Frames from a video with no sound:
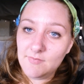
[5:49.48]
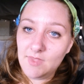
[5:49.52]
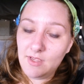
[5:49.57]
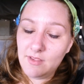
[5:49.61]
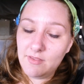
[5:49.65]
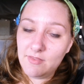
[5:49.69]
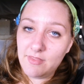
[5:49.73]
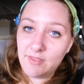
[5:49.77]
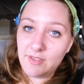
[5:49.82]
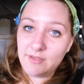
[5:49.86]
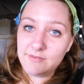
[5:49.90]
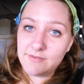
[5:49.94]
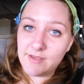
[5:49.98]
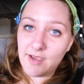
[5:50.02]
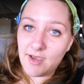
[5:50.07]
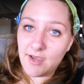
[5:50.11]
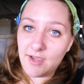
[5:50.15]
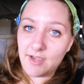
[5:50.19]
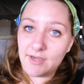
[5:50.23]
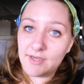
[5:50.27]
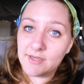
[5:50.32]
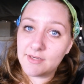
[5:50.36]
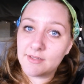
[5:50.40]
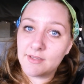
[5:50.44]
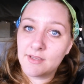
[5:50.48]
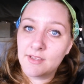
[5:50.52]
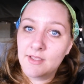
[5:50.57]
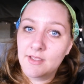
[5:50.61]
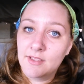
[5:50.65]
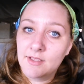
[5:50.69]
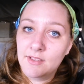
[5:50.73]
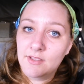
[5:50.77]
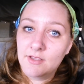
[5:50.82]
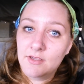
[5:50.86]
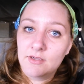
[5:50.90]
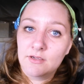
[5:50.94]
And they died
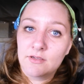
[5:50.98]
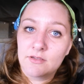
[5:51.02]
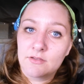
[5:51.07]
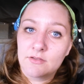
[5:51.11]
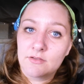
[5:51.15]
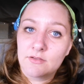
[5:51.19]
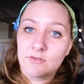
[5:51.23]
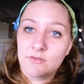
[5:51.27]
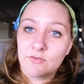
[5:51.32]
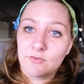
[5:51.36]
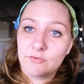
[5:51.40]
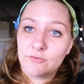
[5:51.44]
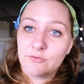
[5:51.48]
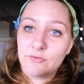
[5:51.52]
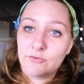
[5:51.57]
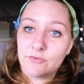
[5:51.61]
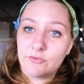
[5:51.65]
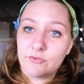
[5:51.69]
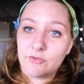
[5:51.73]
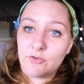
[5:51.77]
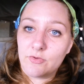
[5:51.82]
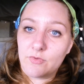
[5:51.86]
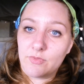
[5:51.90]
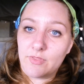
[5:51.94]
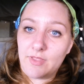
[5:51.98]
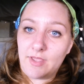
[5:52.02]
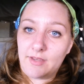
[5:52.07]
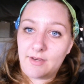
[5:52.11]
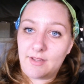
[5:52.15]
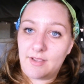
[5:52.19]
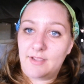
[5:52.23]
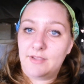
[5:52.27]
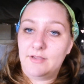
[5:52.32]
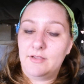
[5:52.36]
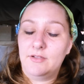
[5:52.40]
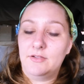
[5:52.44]
so
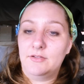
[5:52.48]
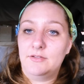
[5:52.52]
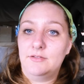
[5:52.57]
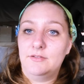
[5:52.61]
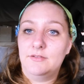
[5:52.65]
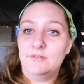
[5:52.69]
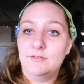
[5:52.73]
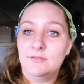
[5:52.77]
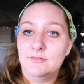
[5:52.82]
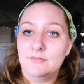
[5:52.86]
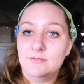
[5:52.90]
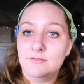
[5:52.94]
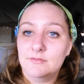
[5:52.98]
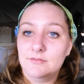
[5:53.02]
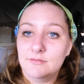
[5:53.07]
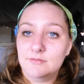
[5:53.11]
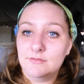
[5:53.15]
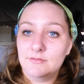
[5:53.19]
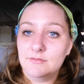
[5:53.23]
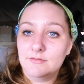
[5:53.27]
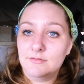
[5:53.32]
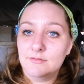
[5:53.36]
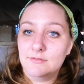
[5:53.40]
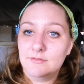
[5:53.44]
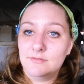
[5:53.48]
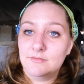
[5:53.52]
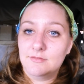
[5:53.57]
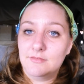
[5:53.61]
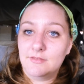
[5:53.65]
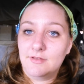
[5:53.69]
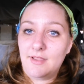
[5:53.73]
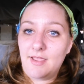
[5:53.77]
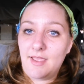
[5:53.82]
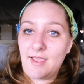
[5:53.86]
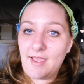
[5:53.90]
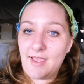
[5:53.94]
that I could
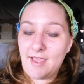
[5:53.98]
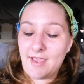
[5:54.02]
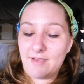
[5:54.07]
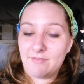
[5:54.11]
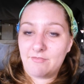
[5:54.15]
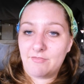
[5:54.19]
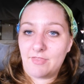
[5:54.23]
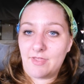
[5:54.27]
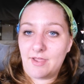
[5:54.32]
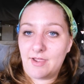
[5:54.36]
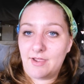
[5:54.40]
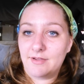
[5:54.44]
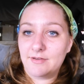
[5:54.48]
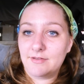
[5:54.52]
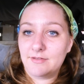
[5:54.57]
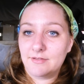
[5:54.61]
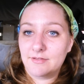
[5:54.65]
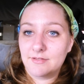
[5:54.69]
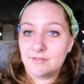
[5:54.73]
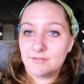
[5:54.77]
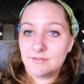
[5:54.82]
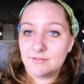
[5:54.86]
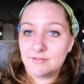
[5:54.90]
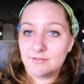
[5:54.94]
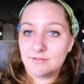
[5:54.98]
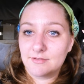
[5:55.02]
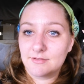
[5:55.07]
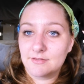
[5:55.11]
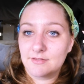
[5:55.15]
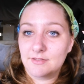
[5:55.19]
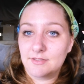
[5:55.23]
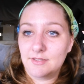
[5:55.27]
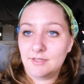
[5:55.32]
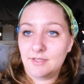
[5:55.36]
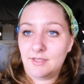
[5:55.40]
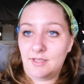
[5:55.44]
have that.
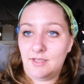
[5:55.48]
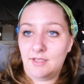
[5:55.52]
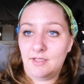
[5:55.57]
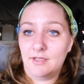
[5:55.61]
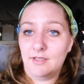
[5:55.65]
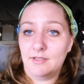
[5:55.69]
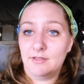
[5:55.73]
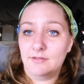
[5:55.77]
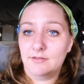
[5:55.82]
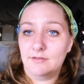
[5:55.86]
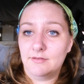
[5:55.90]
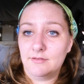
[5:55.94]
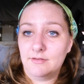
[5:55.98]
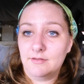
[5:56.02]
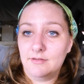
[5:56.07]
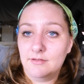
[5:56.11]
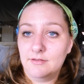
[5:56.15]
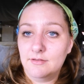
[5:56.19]
And